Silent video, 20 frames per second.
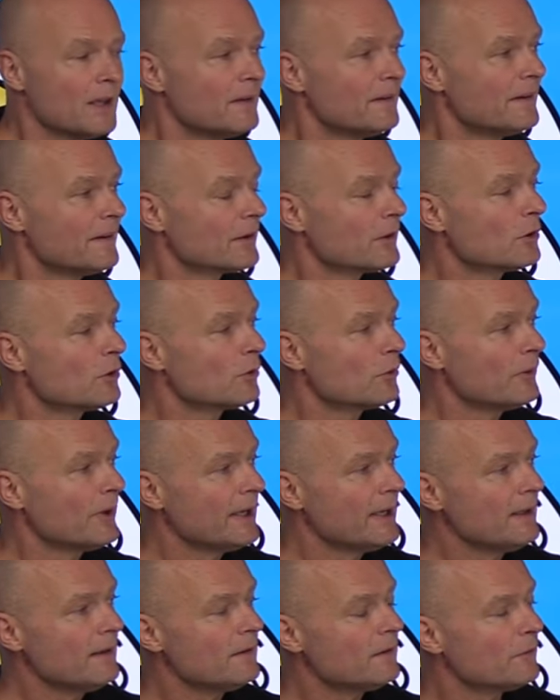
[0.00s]
They're
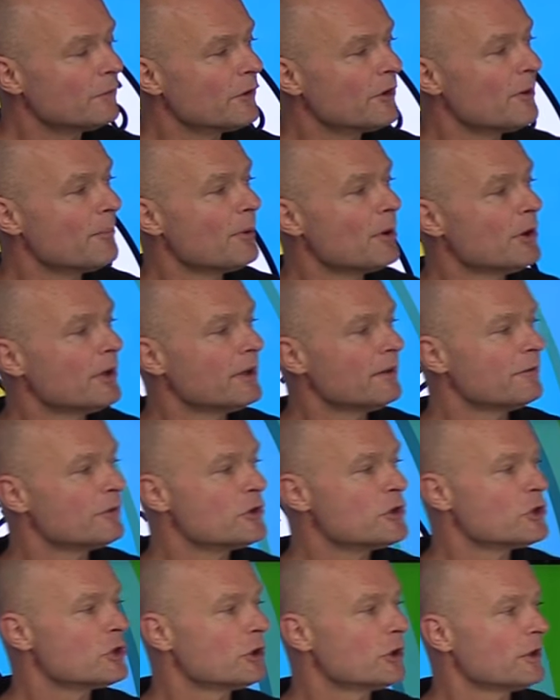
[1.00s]
great for the body for
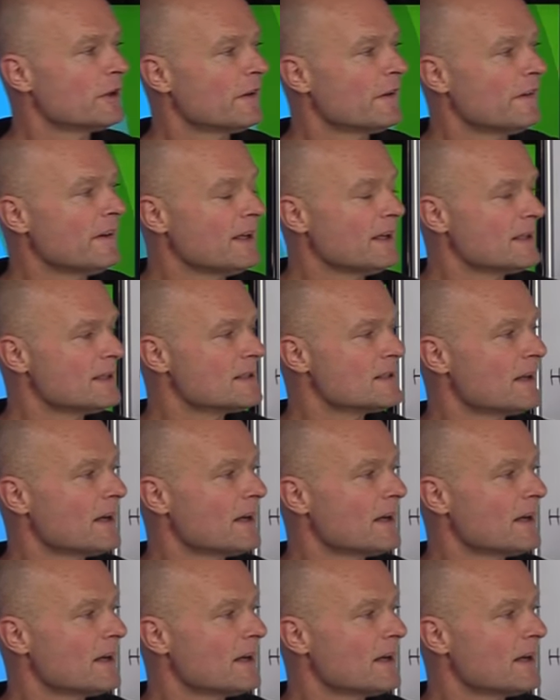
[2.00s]
certain things.